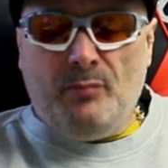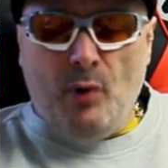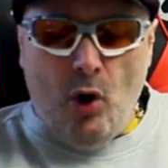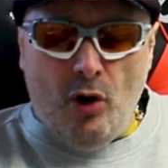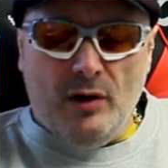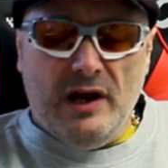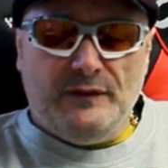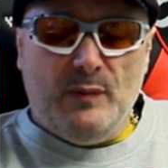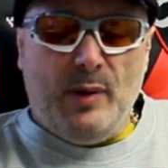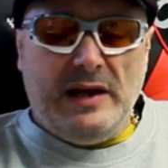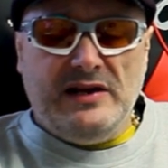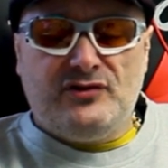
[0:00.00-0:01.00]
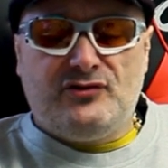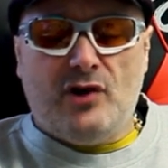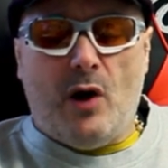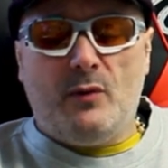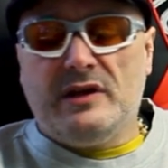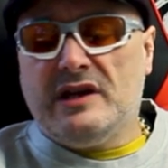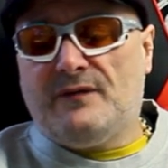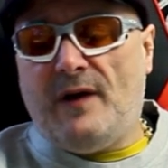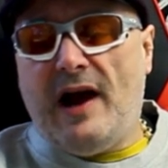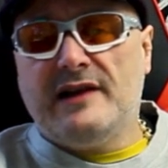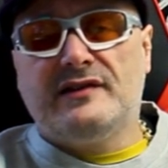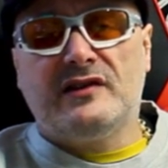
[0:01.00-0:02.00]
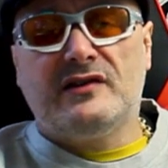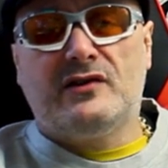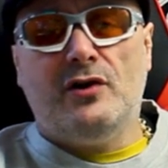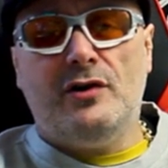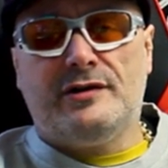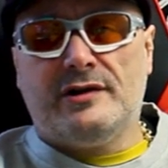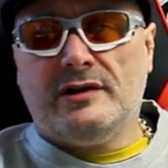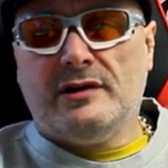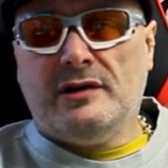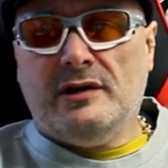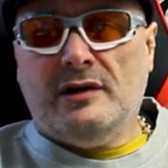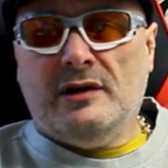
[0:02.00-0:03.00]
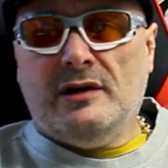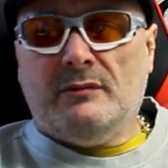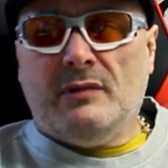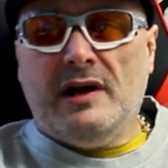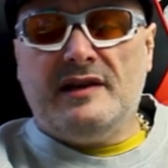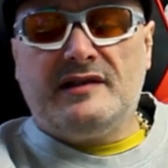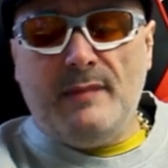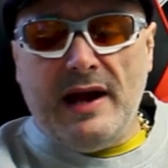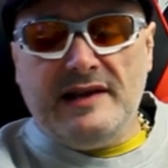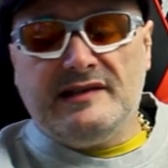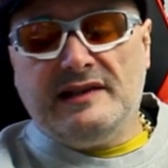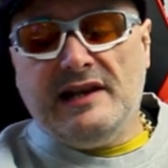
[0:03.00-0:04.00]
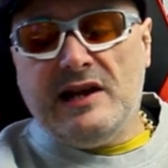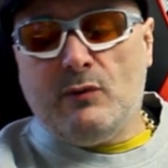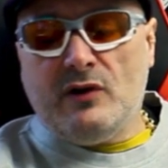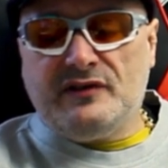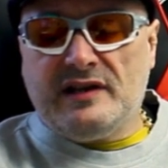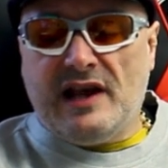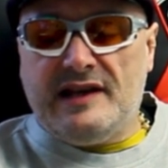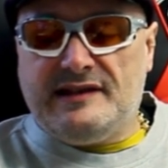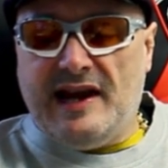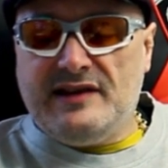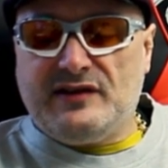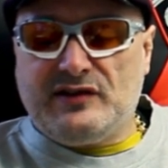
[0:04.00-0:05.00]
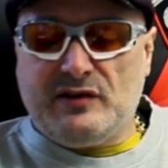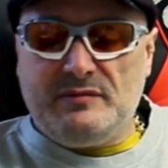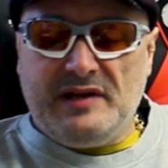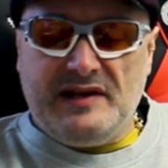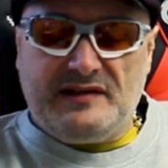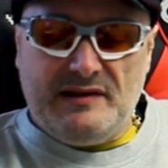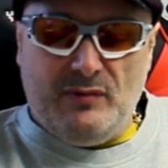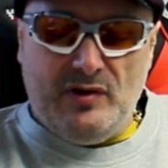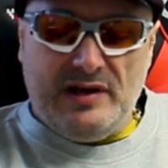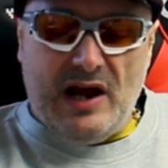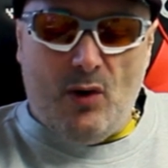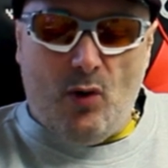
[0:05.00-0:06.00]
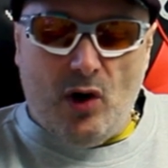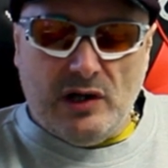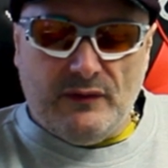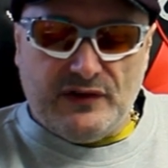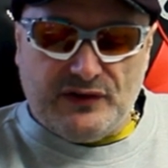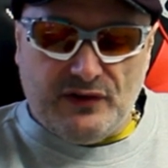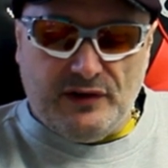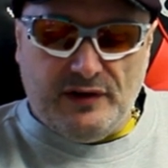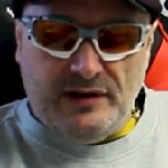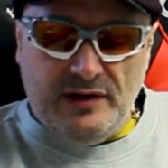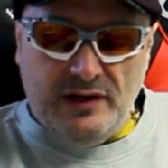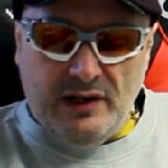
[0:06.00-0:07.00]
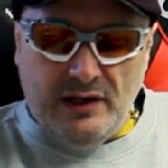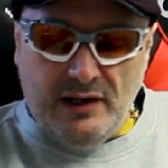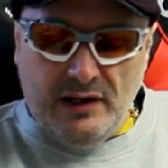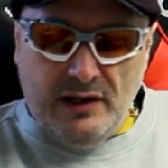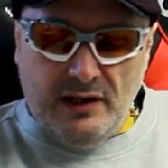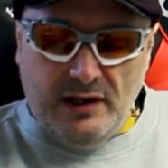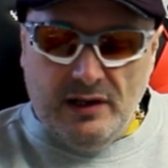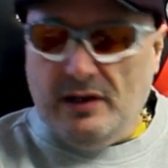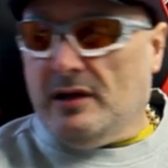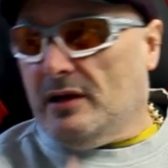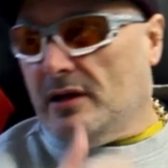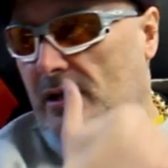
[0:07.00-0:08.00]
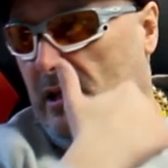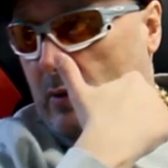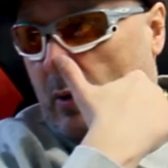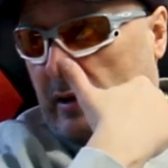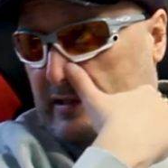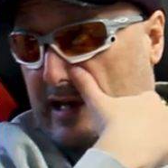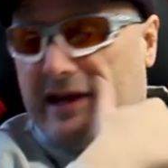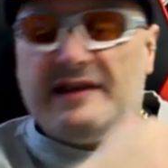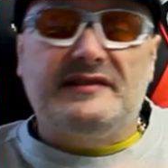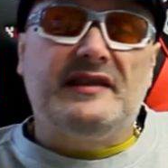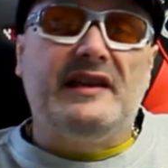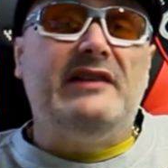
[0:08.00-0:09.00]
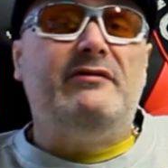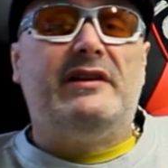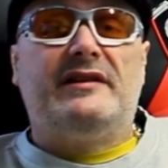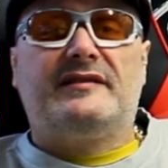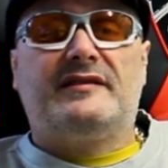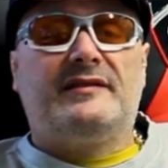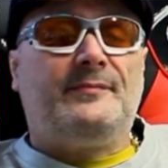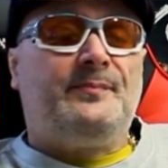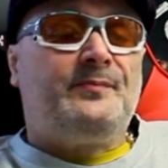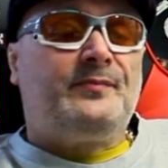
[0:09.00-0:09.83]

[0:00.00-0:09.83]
But if the pennies drop with these fighters, good. But it's amazing, isn't it? Once they get a taste of some decent money, how all of a sudden they want to take it serious.